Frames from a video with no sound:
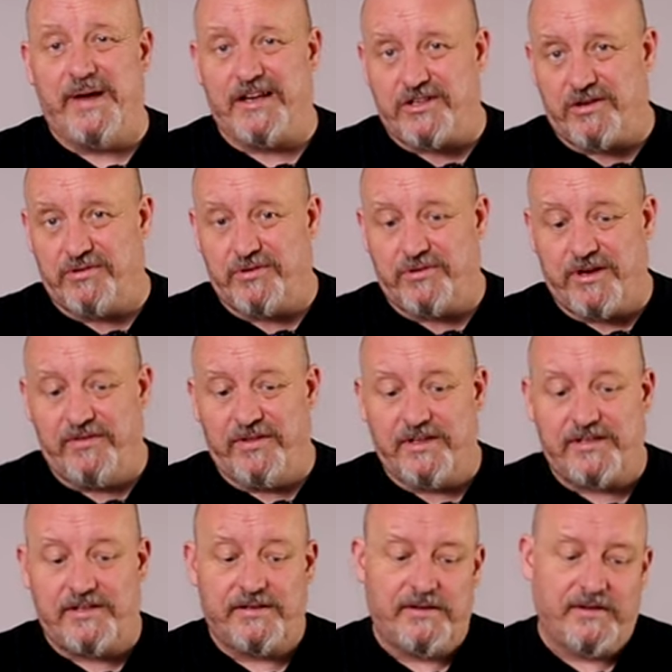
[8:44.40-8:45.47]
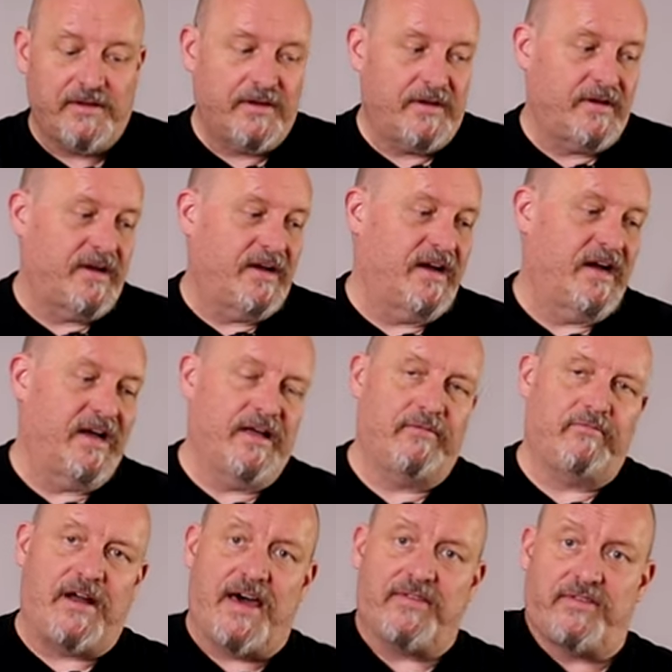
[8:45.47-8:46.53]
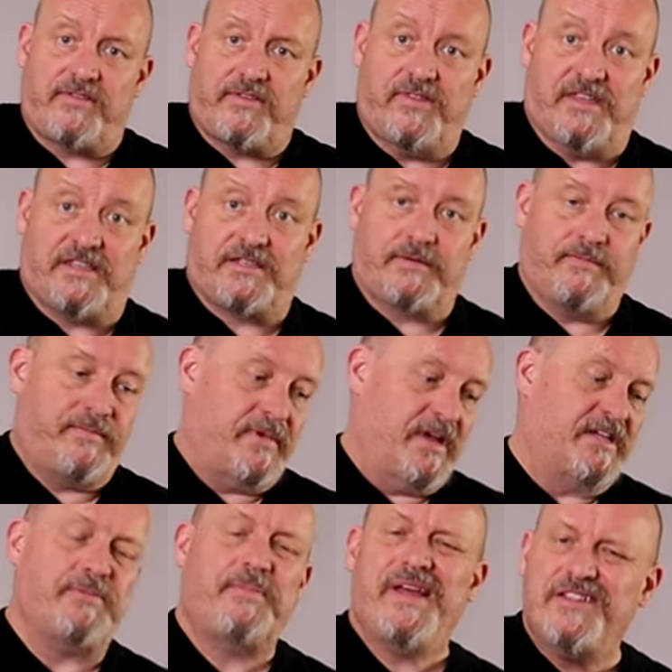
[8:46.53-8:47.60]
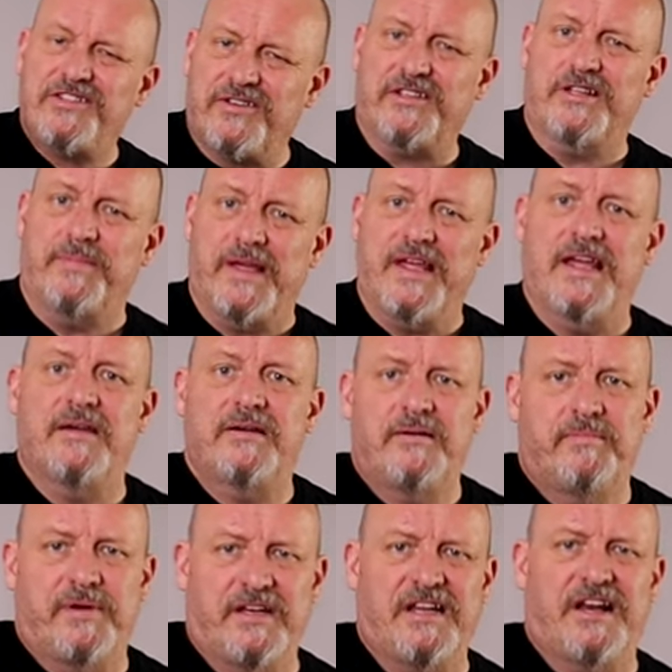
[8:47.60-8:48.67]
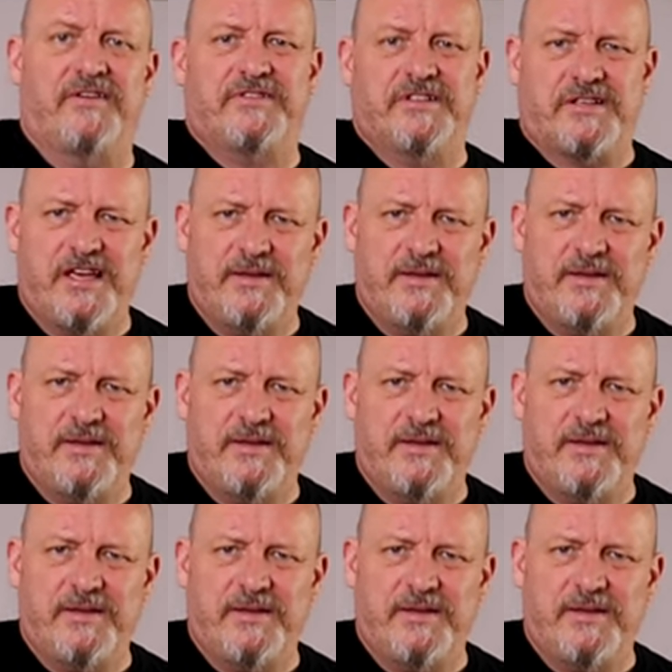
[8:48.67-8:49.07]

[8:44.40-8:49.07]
batch, I'll do it in this rather than this. It depends on the beer, but you know, if there's